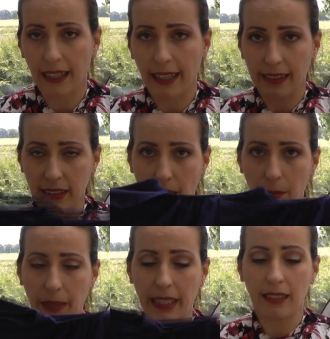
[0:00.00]
I ended
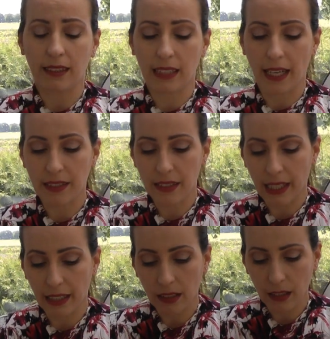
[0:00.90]
up making a size
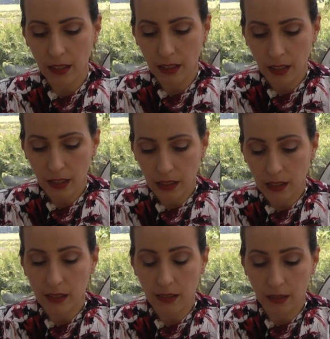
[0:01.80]
10
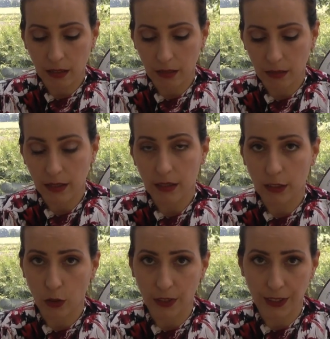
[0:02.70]

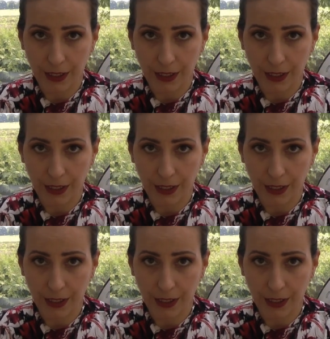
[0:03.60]
instead of the